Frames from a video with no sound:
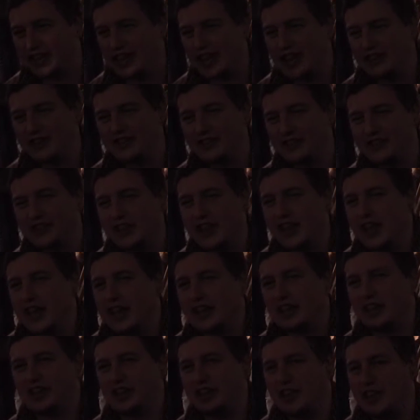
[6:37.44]
against
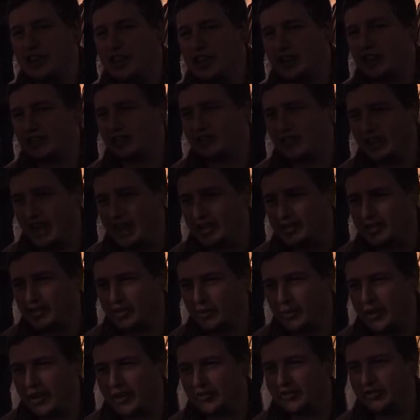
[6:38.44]
the extent
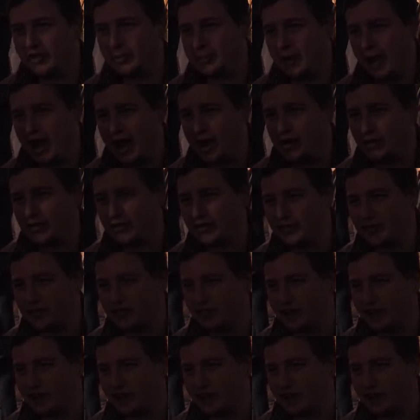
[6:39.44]
to which the power of the